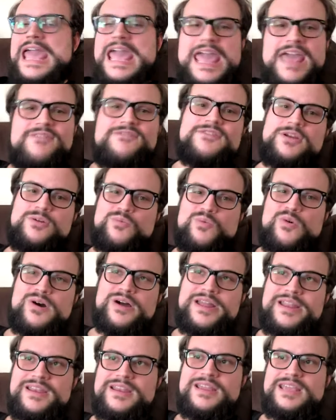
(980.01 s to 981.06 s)

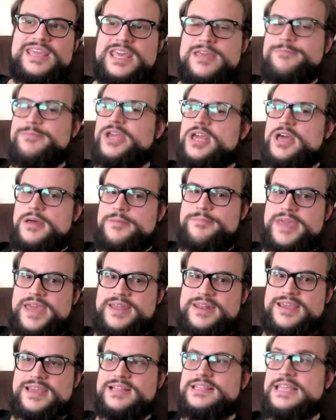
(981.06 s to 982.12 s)
everyone can become
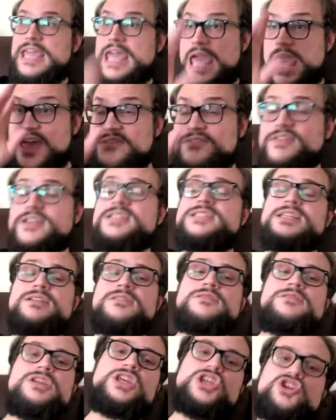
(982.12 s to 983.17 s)
manic. Like every
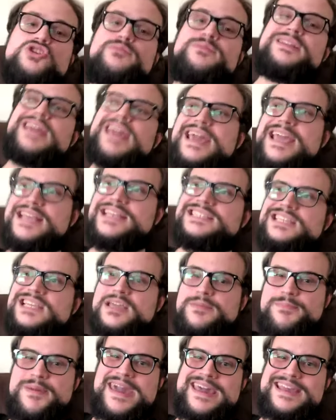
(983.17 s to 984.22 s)
single human has the
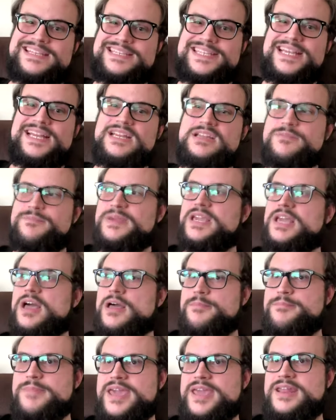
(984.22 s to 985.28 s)
capacity to
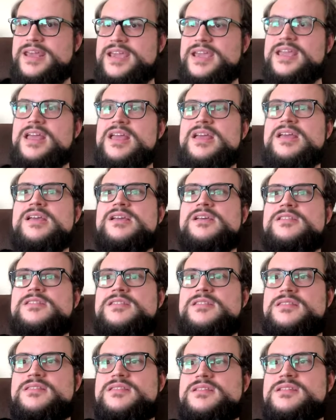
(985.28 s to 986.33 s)
become manic.
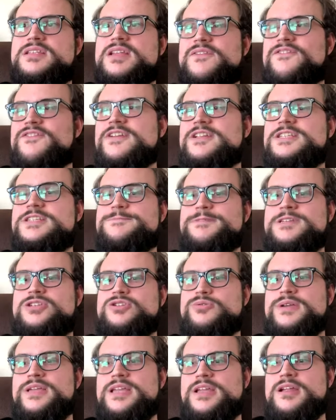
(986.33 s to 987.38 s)
The difference
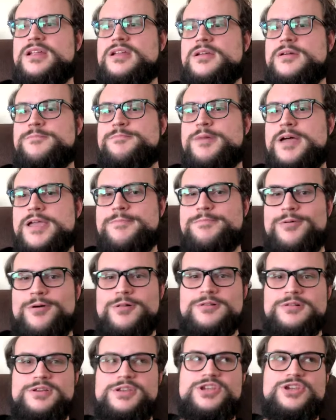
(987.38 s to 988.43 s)
between
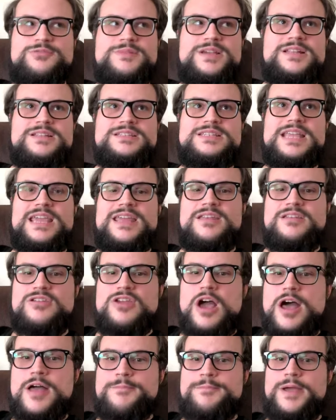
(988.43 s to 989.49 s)
bipolar humans and
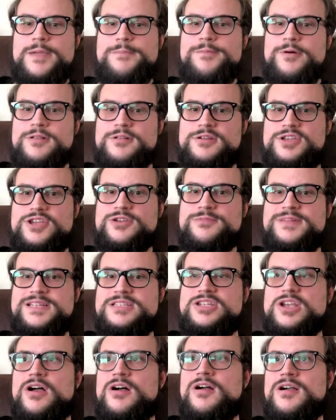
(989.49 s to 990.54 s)
not bipolar
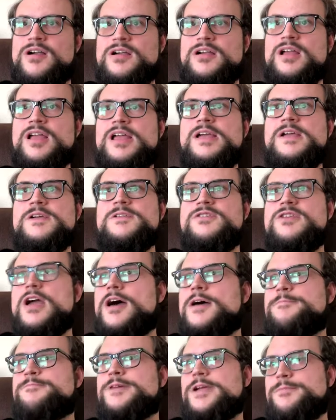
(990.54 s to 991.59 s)
humans are
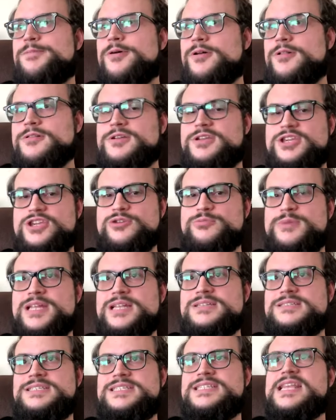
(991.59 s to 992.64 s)
not bipolar
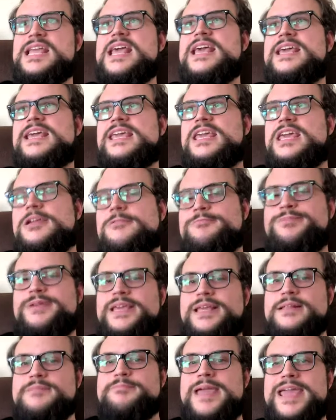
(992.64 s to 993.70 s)
humans can
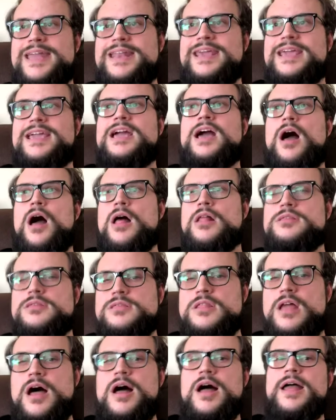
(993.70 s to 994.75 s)
be manic a
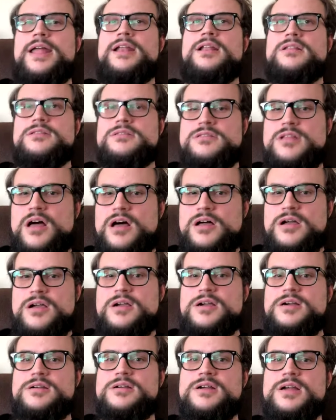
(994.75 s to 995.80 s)
lot
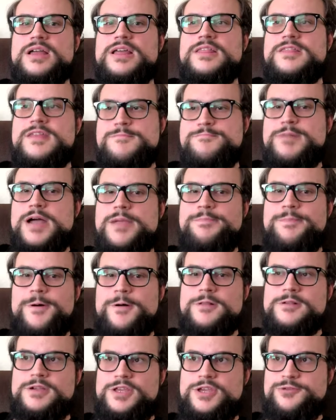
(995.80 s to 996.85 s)
longer than
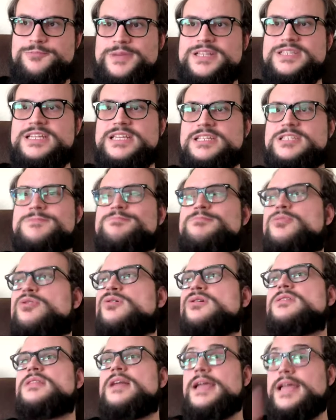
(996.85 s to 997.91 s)
bipolar humans. It's
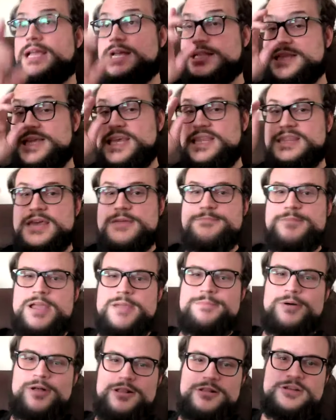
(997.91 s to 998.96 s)
more likely that
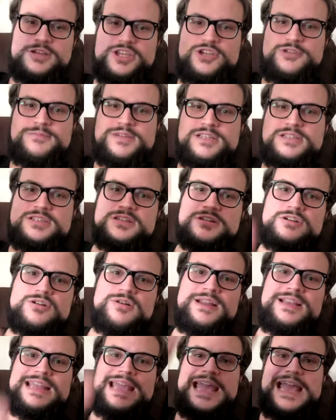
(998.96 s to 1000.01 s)
bipolar humans are
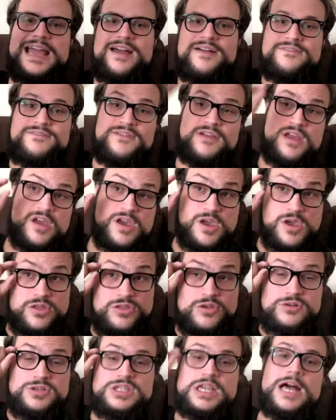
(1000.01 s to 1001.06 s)
going to have
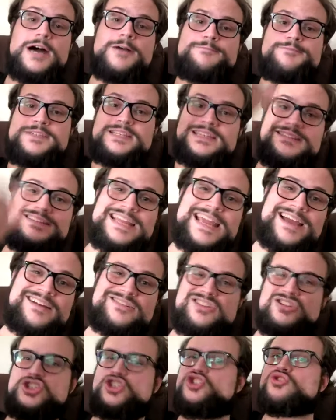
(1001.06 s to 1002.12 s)
those ups and
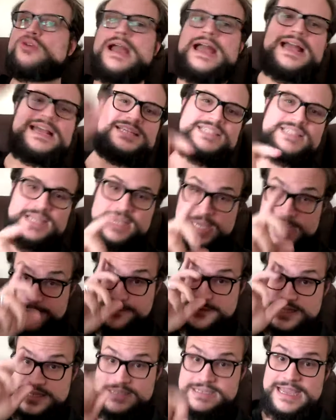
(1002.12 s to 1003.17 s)
downs, those drastic
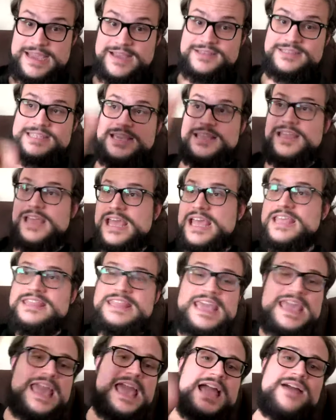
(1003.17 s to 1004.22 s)
ups and downs, that
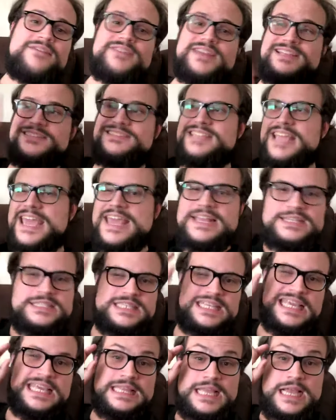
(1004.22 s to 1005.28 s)
they have
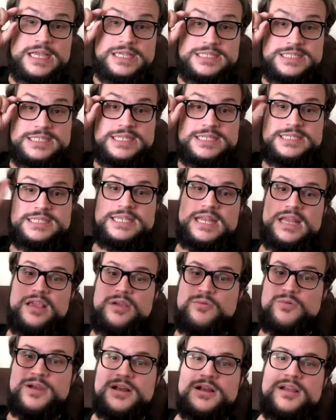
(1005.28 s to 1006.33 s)
intense elasticity,
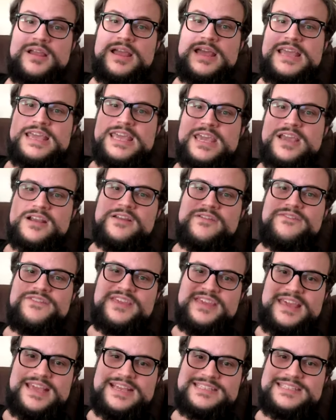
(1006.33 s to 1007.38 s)
where Gary
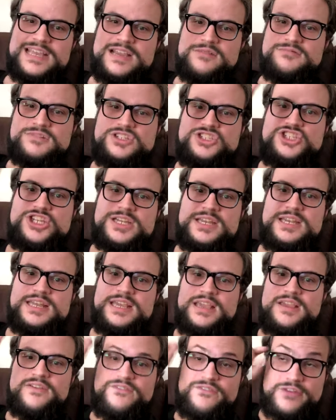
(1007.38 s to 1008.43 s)
Vee has that
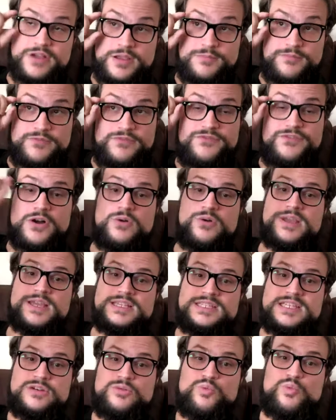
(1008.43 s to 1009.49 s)
rigidity from
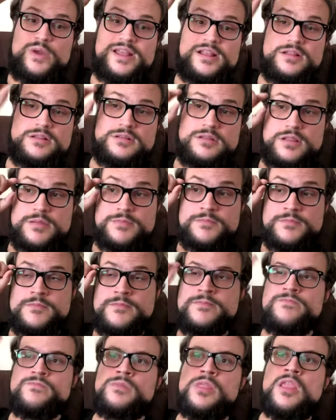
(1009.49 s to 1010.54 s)
focus and will
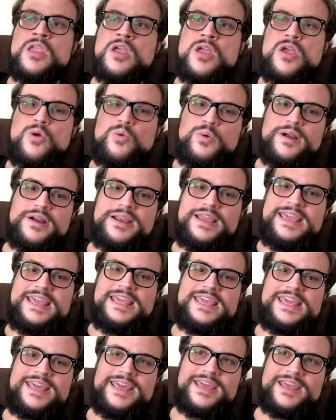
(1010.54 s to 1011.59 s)
where he
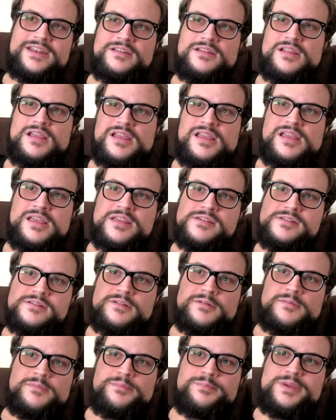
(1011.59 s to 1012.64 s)
can
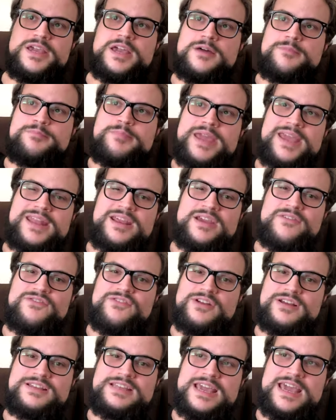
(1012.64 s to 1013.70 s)
become manic
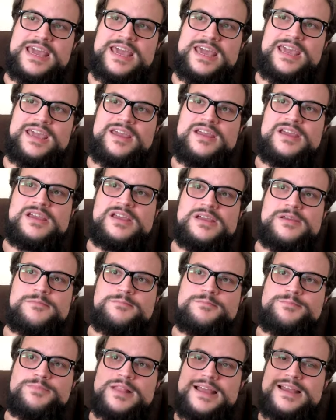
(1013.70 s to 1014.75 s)
for a day,
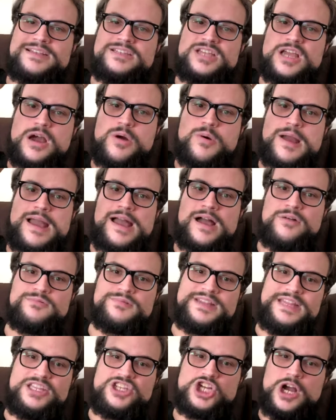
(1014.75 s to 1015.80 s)
plateau out,
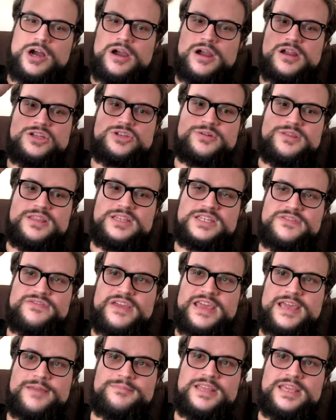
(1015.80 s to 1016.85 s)
recharge with his
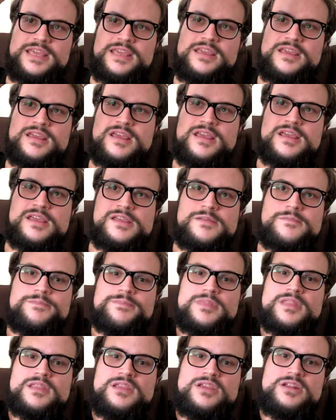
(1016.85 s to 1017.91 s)
family,
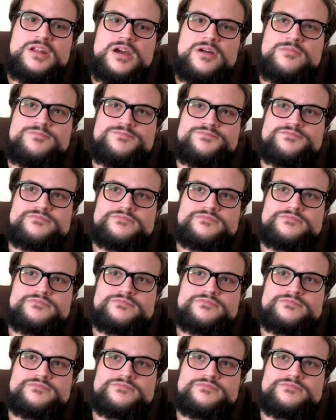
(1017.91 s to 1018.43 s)
you know,